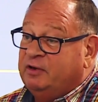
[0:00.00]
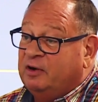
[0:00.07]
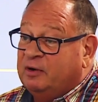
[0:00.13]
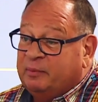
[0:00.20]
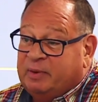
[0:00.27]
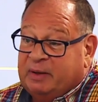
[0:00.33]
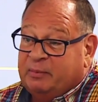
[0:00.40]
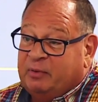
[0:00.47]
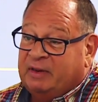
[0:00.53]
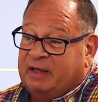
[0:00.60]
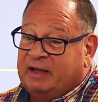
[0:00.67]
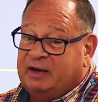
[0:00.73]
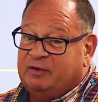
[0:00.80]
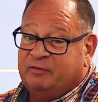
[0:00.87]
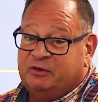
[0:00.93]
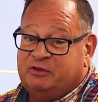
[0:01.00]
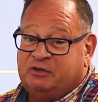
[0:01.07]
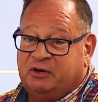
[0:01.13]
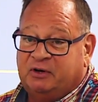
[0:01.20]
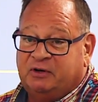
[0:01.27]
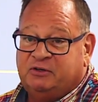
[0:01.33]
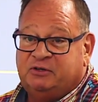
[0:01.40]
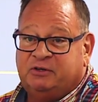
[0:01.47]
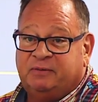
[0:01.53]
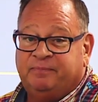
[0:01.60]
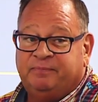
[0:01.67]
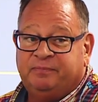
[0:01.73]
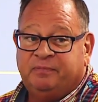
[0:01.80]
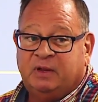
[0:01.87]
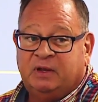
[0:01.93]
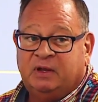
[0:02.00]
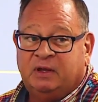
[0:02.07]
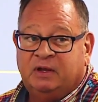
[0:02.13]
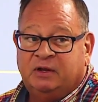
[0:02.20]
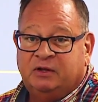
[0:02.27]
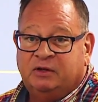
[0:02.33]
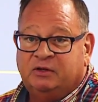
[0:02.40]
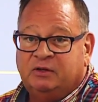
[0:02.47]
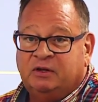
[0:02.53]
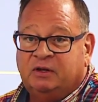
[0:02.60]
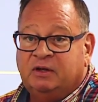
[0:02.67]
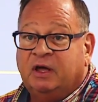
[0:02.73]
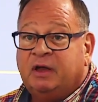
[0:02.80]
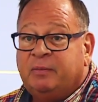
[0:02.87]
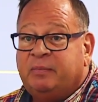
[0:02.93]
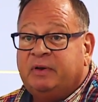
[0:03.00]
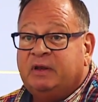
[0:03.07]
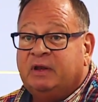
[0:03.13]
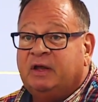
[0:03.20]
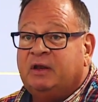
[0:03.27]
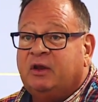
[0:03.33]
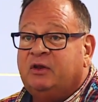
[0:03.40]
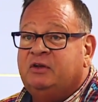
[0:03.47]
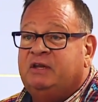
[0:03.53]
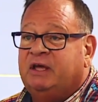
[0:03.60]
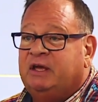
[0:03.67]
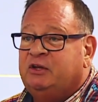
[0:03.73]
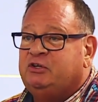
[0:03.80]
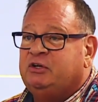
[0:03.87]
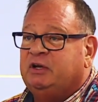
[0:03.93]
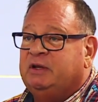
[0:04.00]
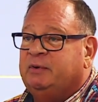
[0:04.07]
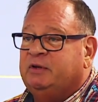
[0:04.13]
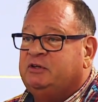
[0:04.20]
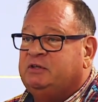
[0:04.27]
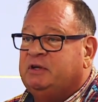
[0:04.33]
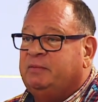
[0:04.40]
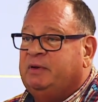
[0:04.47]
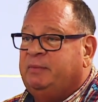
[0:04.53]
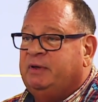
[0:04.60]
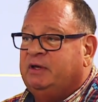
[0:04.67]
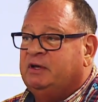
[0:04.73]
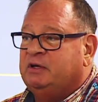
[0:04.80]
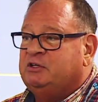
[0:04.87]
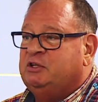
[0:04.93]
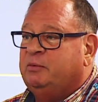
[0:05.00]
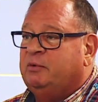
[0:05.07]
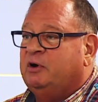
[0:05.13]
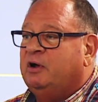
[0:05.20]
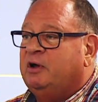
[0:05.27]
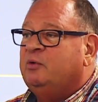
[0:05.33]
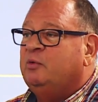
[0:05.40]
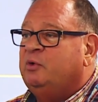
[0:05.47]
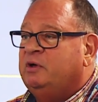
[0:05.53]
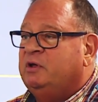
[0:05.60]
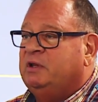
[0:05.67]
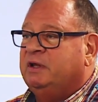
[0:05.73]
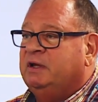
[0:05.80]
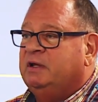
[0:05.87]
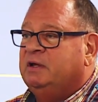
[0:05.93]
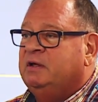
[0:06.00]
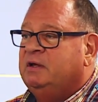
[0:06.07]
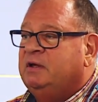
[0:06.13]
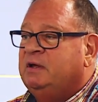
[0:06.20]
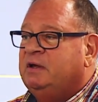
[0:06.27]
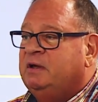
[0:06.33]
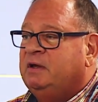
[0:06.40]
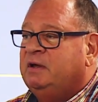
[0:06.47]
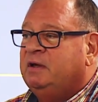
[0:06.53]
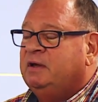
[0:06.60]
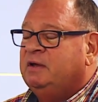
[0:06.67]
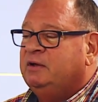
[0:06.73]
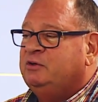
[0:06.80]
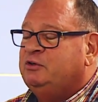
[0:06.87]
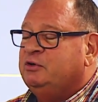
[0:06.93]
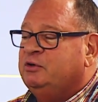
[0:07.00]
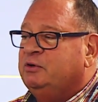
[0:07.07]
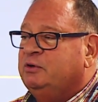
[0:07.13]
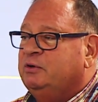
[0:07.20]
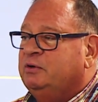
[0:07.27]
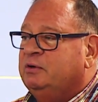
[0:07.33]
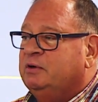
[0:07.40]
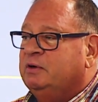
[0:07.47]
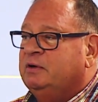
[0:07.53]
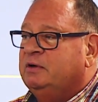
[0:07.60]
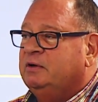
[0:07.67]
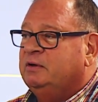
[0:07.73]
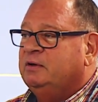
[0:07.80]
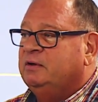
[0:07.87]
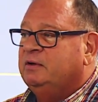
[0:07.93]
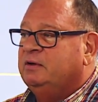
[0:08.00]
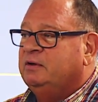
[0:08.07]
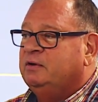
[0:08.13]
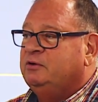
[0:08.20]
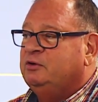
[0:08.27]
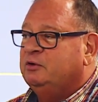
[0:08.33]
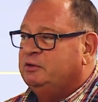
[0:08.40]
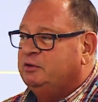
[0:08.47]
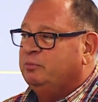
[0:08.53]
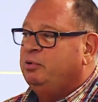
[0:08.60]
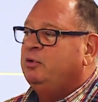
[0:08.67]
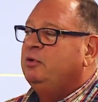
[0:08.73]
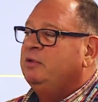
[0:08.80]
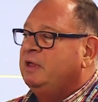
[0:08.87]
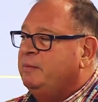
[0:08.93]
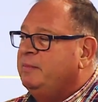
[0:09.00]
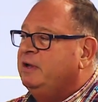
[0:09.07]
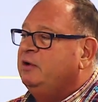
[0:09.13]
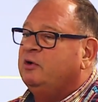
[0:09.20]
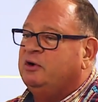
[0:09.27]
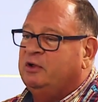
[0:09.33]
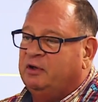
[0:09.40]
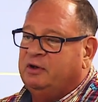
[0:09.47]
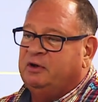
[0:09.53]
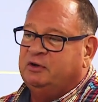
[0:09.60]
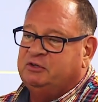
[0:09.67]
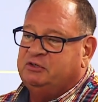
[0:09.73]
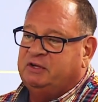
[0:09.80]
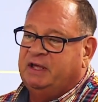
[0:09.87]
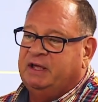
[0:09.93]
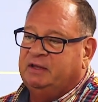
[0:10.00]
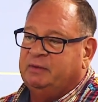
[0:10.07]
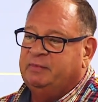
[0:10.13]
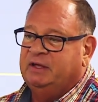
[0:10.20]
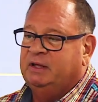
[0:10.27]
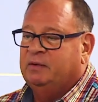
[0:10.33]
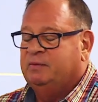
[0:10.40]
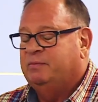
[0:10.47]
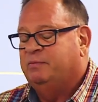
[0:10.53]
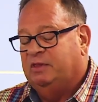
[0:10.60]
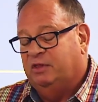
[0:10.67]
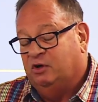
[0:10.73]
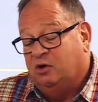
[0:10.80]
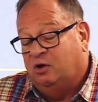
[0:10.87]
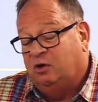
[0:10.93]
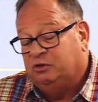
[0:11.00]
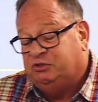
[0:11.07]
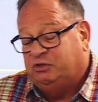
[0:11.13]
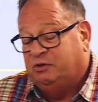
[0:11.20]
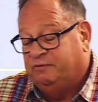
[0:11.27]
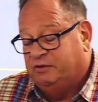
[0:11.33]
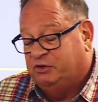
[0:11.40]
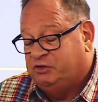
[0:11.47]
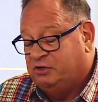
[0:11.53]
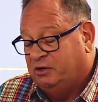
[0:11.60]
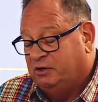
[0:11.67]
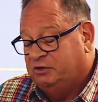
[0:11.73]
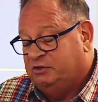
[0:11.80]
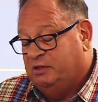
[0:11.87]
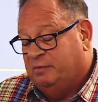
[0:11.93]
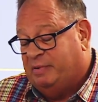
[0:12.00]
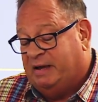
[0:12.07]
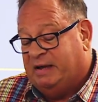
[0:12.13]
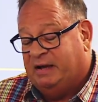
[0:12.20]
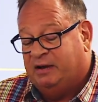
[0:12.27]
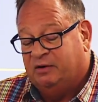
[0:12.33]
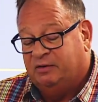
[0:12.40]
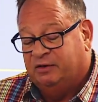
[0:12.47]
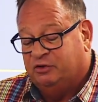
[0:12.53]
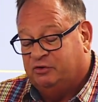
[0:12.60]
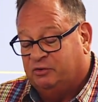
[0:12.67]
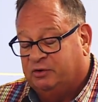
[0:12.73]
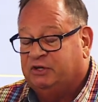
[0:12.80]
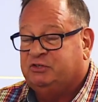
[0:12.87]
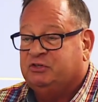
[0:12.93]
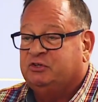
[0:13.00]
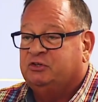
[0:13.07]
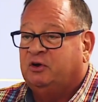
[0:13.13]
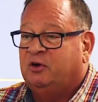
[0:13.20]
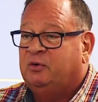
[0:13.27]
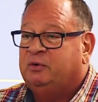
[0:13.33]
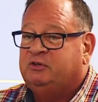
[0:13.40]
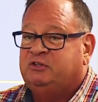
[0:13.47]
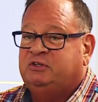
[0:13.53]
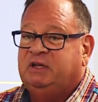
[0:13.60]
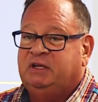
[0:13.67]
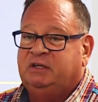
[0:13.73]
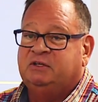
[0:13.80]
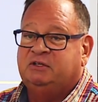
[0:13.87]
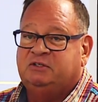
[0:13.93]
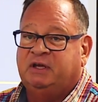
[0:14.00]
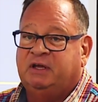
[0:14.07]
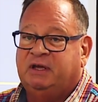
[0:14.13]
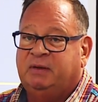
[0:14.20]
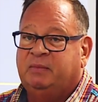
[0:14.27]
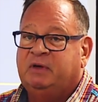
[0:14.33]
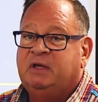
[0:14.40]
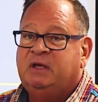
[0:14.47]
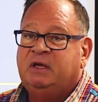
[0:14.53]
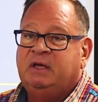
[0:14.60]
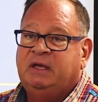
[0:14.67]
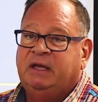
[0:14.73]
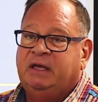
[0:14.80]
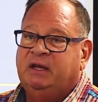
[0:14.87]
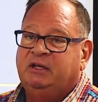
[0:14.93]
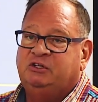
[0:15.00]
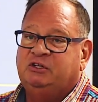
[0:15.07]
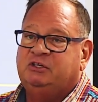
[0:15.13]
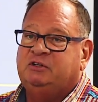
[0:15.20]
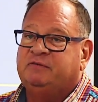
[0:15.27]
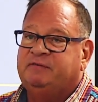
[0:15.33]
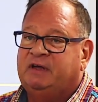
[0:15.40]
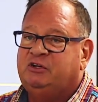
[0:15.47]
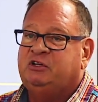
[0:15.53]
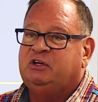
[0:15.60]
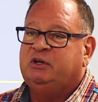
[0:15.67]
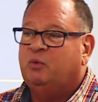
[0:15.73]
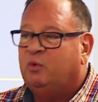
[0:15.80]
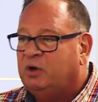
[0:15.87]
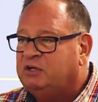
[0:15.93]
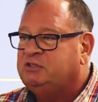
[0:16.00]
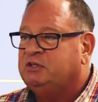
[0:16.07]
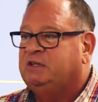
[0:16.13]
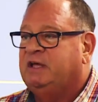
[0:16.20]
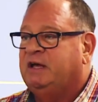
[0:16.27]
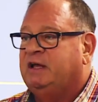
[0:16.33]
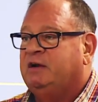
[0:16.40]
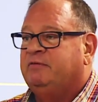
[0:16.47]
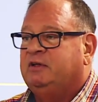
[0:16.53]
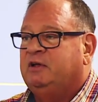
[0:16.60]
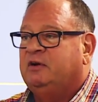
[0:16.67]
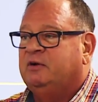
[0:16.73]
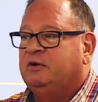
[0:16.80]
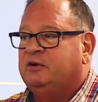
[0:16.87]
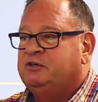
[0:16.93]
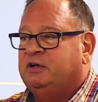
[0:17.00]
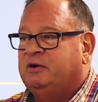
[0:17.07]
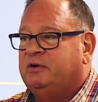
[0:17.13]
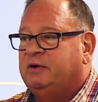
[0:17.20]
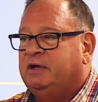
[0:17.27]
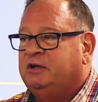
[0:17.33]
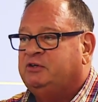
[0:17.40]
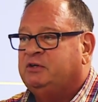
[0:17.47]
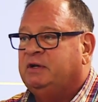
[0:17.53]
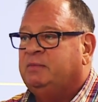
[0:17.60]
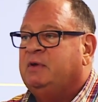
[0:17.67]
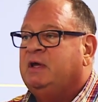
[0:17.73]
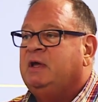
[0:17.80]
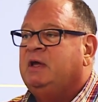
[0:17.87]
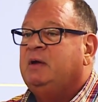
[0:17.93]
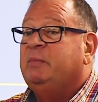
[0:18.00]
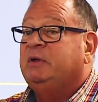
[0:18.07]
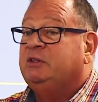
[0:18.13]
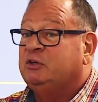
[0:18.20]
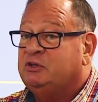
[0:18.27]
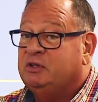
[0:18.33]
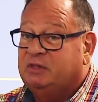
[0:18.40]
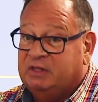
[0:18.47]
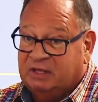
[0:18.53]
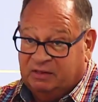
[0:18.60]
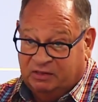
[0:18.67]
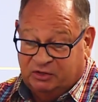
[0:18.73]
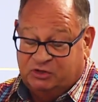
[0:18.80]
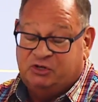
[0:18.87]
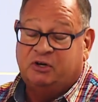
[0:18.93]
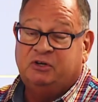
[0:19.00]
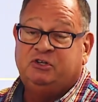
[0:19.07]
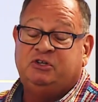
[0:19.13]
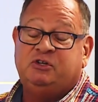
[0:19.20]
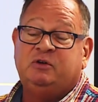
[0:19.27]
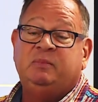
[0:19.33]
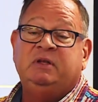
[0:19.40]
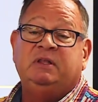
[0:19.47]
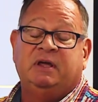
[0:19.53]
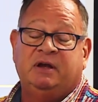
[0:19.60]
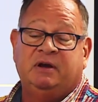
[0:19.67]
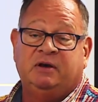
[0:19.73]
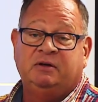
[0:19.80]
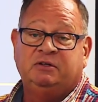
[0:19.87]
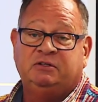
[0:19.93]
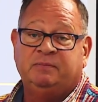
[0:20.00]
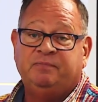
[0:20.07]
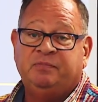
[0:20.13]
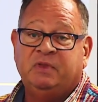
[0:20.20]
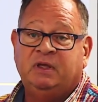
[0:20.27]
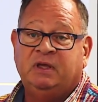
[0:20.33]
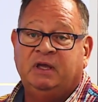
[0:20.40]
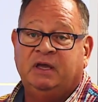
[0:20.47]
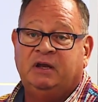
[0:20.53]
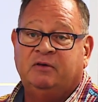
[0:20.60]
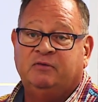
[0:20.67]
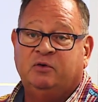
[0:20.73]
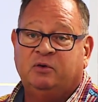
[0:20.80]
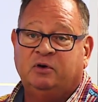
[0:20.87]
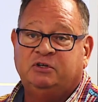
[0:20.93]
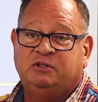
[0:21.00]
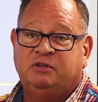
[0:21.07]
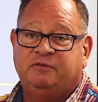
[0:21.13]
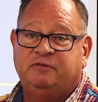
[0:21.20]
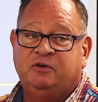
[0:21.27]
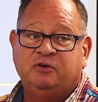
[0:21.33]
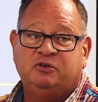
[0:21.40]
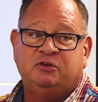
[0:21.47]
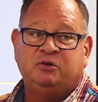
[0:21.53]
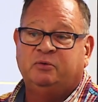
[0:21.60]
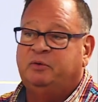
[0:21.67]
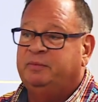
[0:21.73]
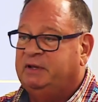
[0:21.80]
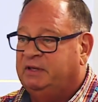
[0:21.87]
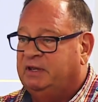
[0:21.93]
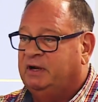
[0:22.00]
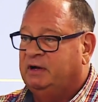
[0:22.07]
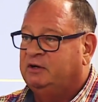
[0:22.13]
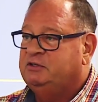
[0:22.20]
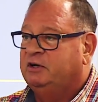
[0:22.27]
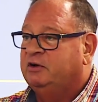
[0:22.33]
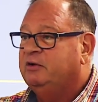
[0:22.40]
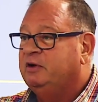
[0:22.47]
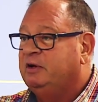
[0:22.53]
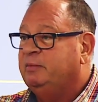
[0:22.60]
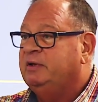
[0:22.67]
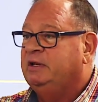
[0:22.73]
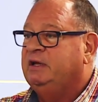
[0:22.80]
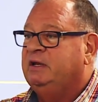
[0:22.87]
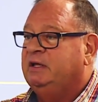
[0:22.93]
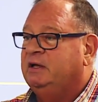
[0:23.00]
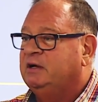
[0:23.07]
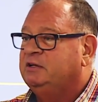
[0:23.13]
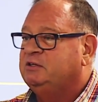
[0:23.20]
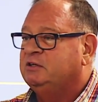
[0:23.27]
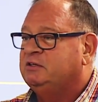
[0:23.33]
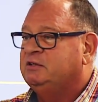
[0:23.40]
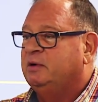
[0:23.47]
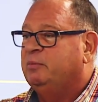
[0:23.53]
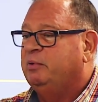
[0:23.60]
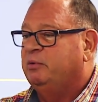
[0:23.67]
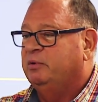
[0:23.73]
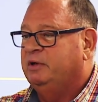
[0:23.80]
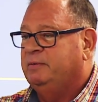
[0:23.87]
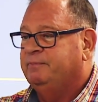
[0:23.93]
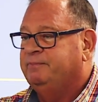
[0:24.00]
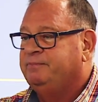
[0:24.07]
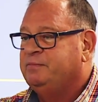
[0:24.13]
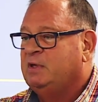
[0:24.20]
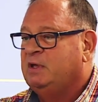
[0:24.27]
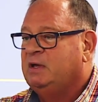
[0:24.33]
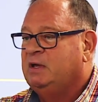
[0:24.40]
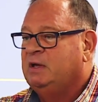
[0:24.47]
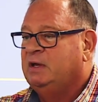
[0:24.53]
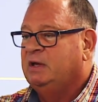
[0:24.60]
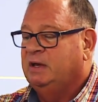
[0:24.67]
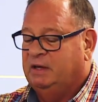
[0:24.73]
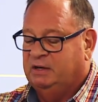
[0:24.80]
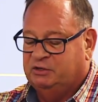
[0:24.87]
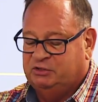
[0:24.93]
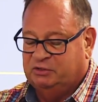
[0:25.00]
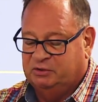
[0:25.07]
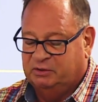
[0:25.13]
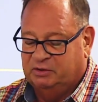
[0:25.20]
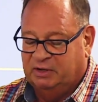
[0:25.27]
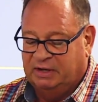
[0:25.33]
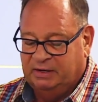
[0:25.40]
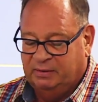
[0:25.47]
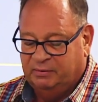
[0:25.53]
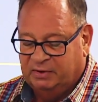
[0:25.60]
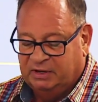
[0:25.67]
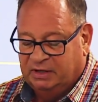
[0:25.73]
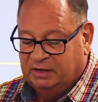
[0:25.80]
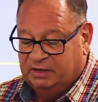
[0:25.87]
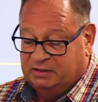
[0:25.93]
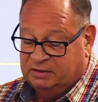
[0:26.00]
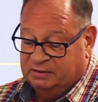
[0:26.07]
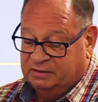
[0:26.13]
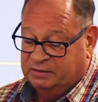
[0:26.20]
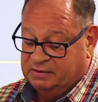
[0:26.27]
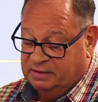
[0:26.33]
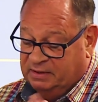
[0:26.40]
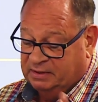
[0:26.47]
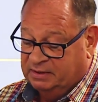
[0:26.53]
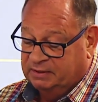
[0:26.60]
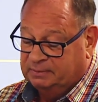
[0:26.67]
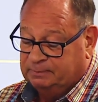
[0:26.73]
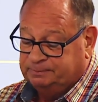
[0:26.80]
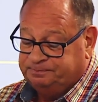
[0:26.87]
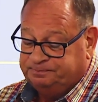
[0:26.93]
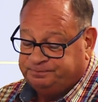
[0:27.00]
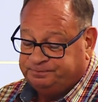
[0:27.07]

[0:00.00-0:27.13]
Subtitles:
young people out of a church, not intentionally, but simply because they were unwilling to pull them in or to understand them. The culture of the church, the pattern, the traditions always stayed the same. And it just eventually wasn't that of the younger generation. But the church should be theirs. And of course, the future will be theirs. They're going to be leading us at some point. And so we needed to